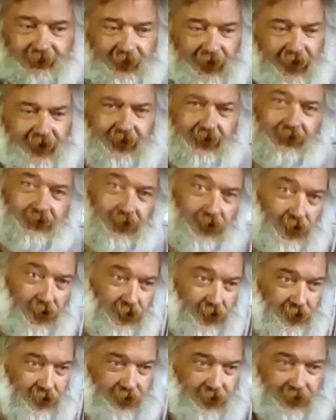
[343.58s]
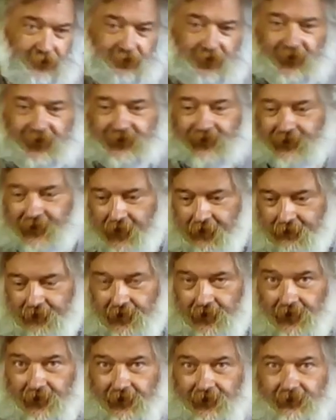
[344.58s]
85,
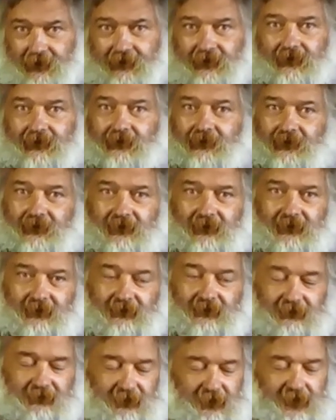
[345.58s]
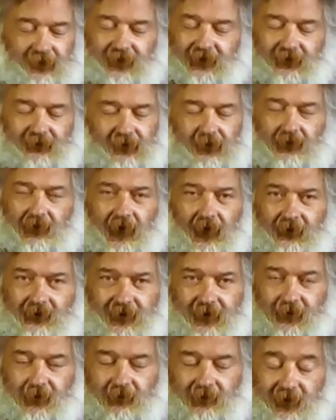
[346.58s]
87, just there were loads
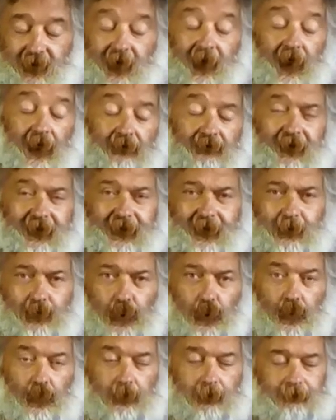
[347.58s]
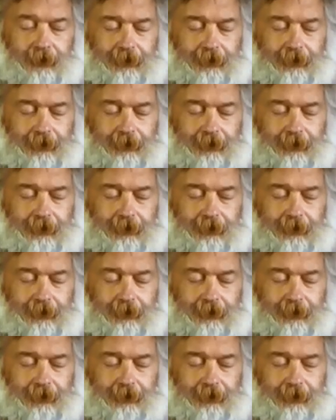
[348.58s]
of them. So anyhow, I read them all.